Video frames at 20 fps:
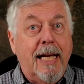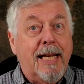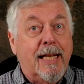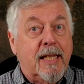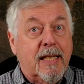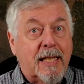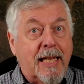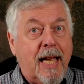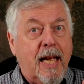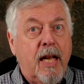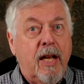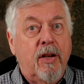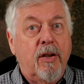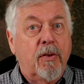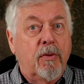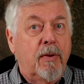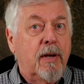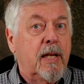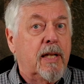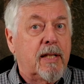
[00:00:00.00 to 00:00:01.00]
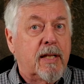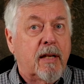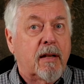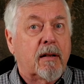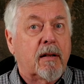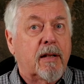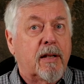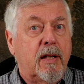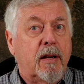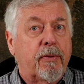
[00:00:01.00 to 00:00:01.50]
is can you really tell
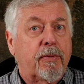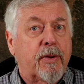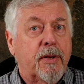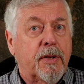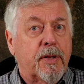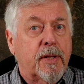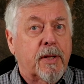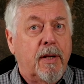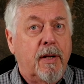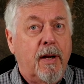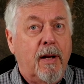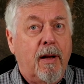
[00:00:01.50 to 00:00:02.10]
the difference?